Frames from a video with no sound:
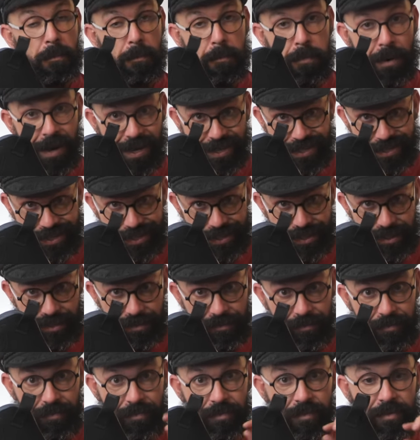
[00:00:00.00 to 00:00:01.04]
But
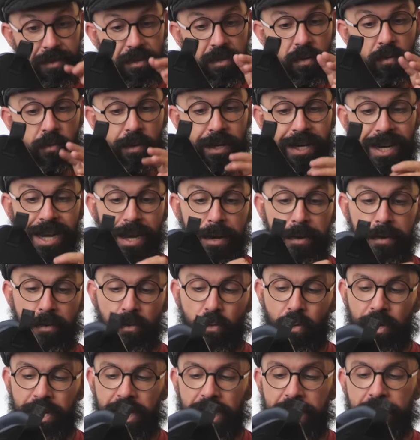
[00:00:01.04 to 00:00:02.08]
when
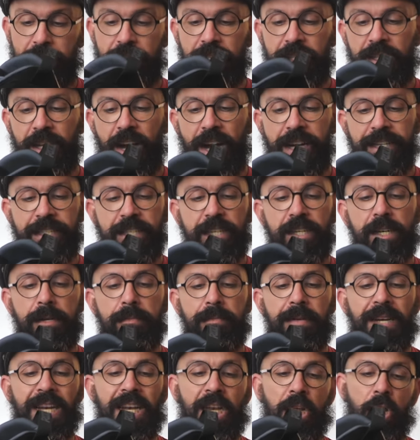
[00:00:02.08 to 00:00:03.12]
I tightened
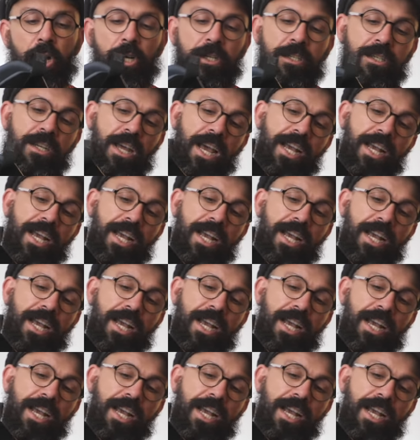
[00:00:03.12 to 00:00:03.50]
them a lot,